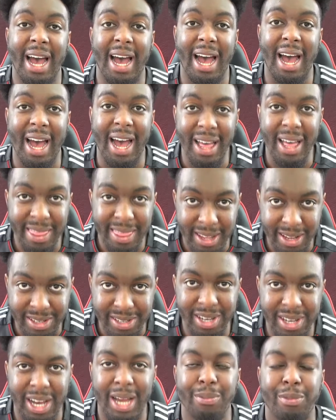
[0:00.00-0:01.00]
At the
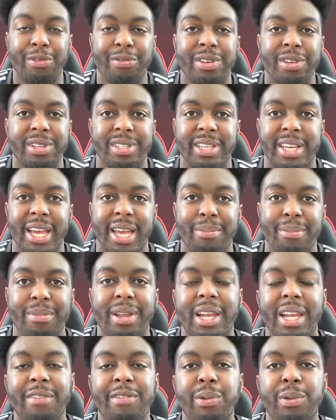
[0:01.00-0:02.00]
time of this game,
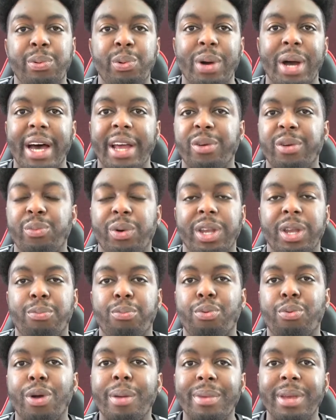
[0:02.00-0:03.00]
Liverpool hadn't won the
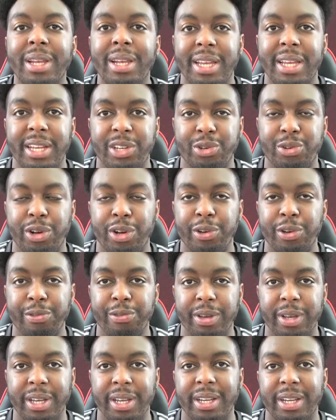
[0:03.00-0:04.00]
Premier League
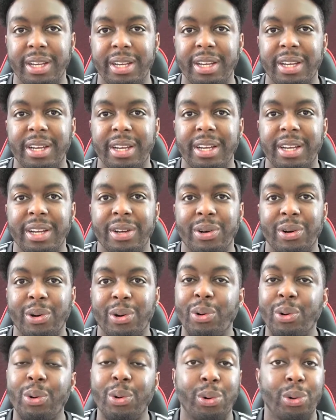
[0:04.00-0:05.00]
trophy
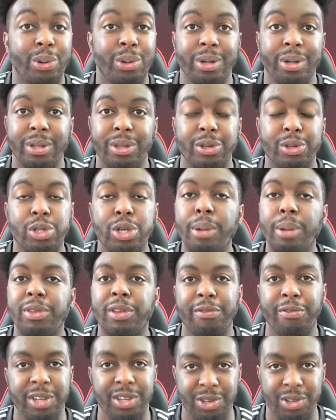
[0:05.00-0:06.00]
or the top
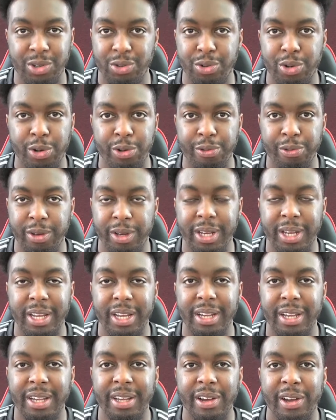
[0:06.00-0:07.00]
division trophy
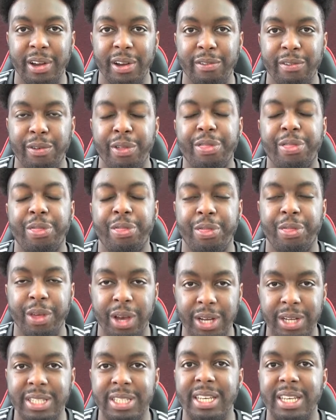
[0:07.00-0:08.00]
for
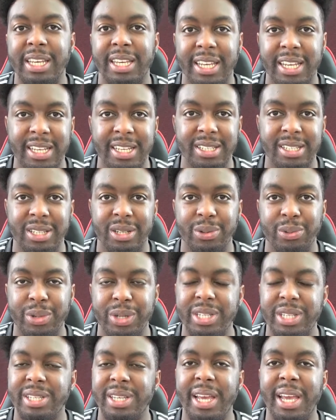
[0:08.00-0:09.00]
30 years,
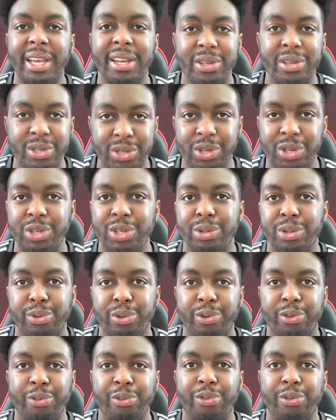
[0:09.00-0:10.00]
which is
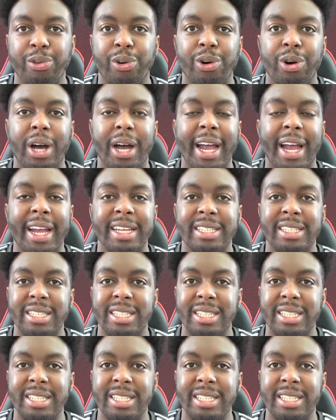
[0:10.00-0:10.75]
inexcusable for a